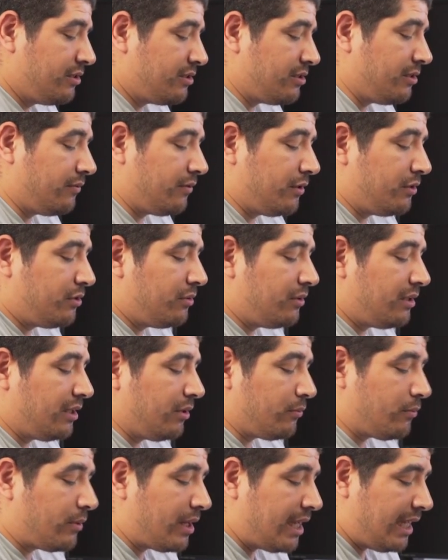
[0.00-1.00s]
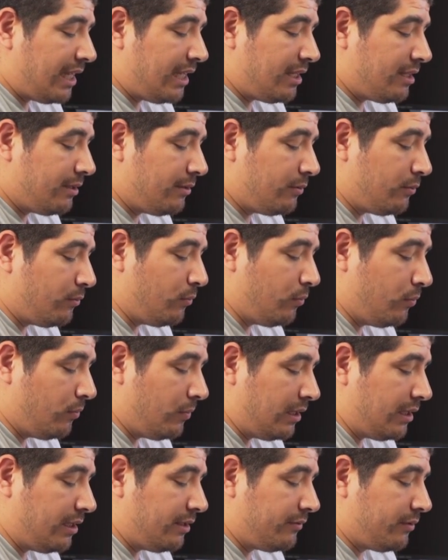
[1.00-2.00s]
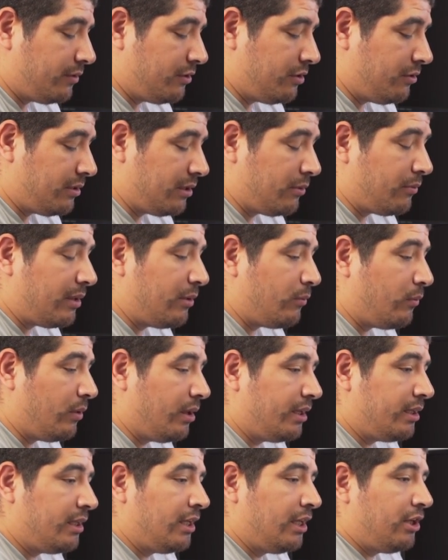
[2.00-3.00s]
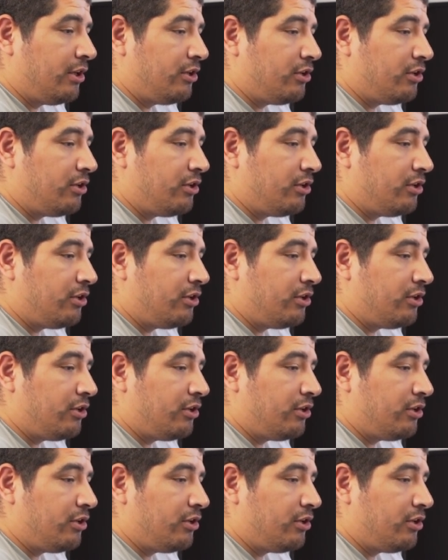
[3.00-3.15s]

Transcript: So if you're doing a RAID, if you're doing a RAID 1,